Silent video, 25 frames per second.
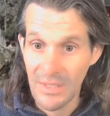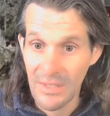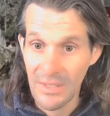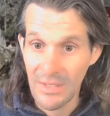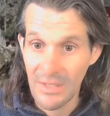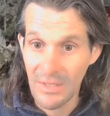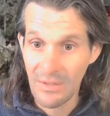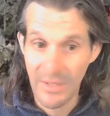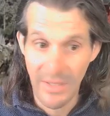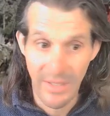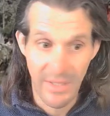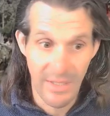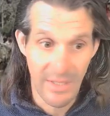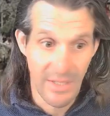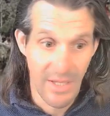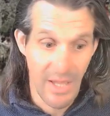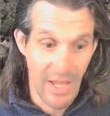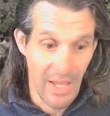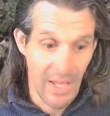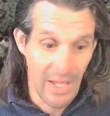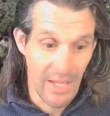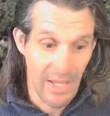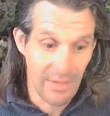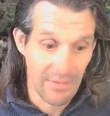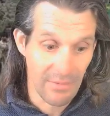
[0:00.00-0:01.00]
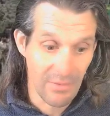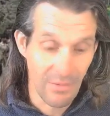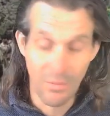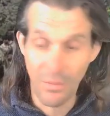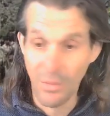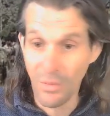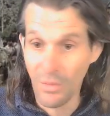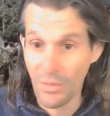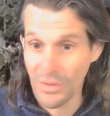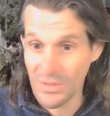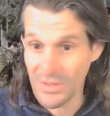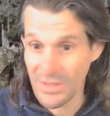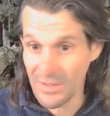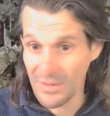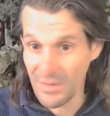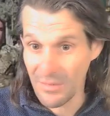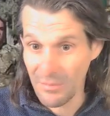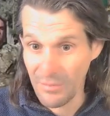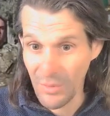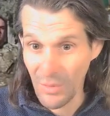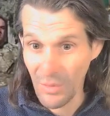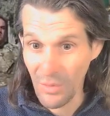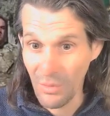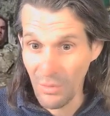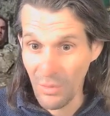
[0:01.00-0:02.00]
you're looking at the wars like
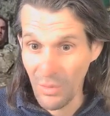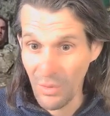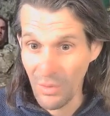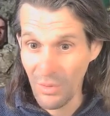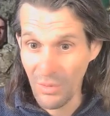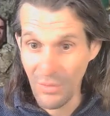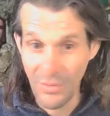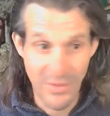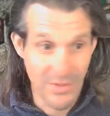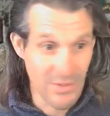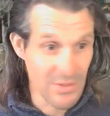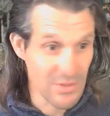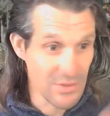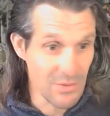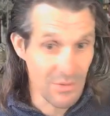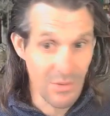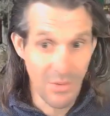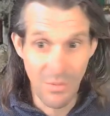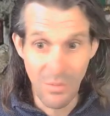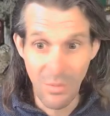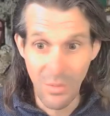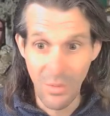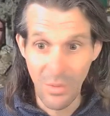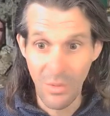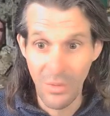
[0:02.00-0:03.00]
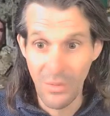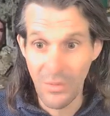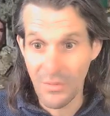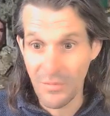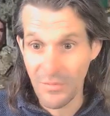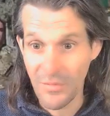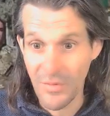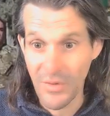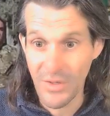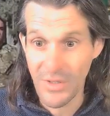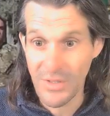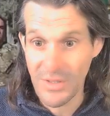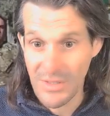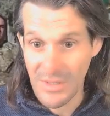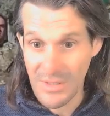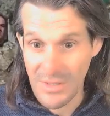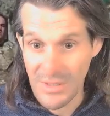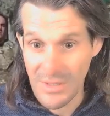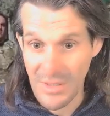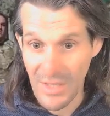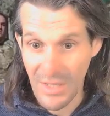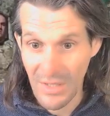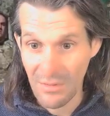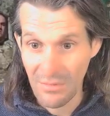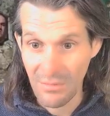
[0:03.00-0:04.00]
the Boer War, the Zulu War, the First, the
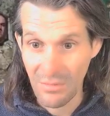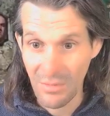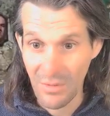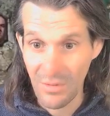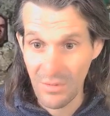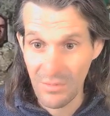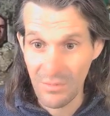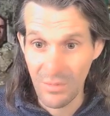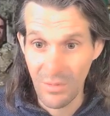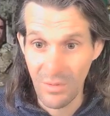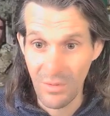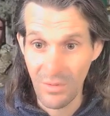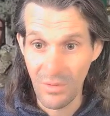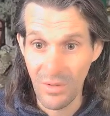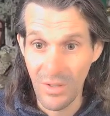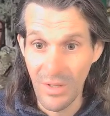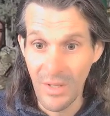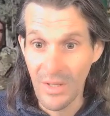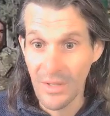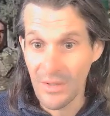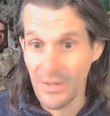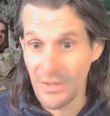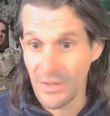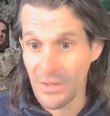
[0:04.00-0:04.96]
Second World War,